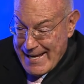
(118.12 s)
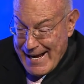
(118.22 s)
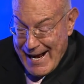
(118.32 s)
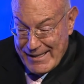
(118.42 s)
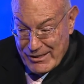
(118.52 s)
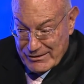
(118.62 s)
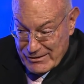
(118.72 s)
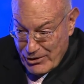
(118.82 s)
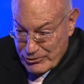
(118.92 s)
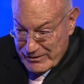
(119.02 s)
I got
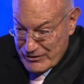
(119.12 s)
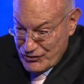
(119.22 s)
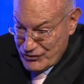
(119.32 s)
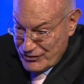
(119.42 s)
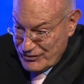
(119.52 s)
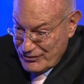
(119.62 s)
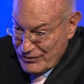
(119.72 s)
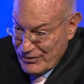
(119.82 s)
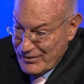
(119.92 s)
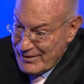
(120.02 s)
noticed.
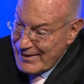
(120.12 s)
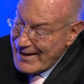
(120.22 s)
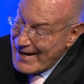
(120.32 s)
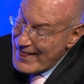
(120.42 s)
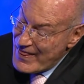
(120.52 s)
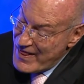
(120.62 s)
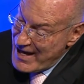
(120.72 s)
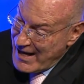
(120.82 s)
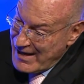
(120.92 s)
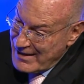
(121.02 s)
And
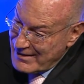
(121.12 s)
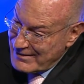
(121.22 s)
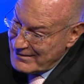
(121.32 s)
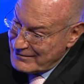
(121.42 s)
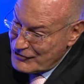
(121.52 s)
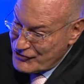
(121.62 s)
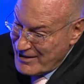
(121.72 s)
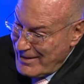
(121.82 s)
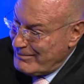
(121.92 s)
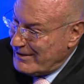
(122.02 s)
then in the
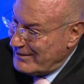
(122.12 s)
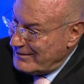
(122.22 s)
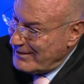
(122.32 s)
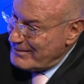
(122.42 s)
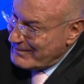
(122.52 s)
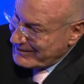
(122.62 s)
same year, I met